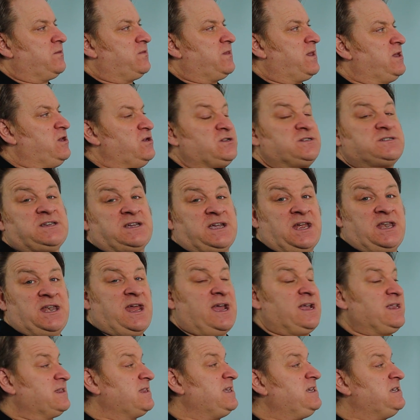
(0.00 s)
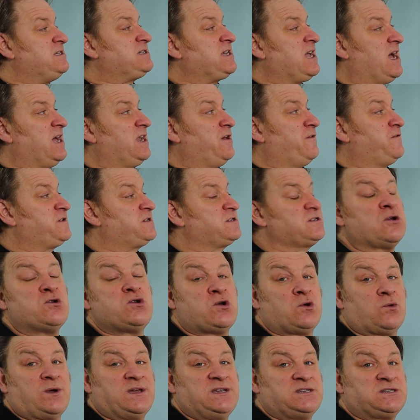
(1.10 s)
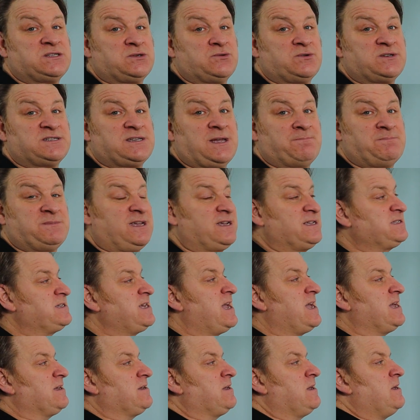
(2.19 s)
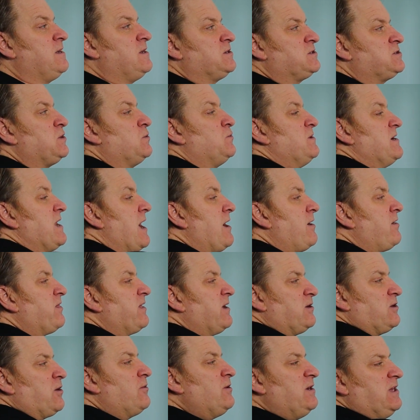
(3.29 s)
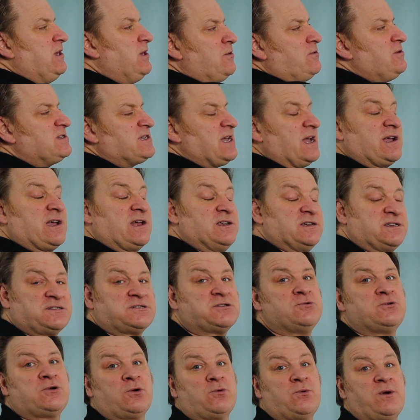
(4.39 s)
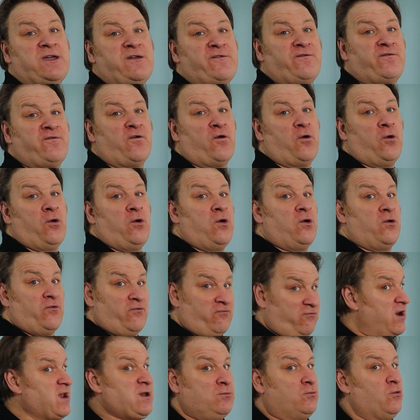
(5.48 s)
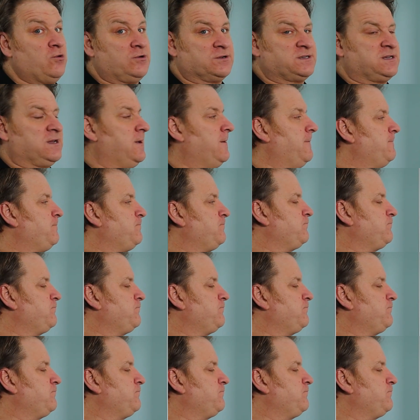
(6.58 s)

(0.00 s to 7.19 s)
they used to connect these kind of soakaways to a septic tank. So now they'd only use that kind of soakaway for rainwater.